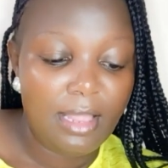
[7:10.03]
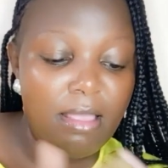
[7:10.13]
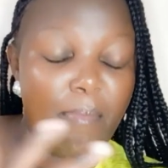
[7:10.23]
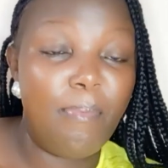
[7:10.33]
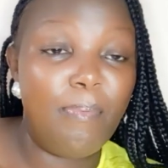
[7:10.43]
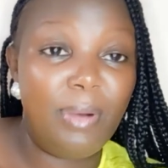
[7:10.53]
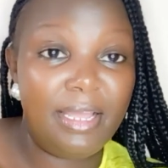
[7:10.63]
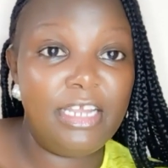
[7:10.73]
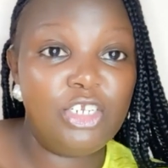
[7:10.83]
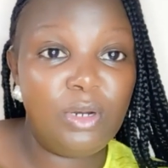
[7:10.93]
The
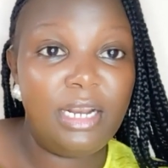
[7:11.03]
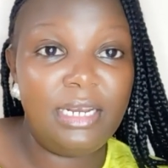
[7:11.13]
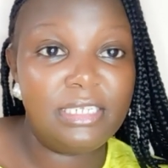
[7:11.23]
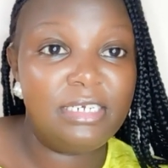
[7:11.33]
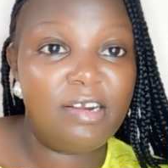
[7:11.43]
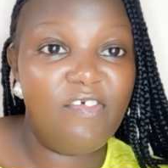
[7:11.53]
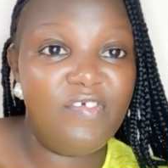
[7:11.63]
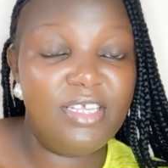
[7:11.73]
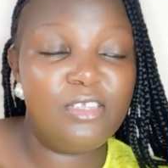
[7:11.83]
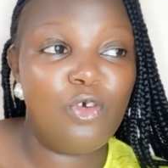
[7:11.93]
application and extra fees.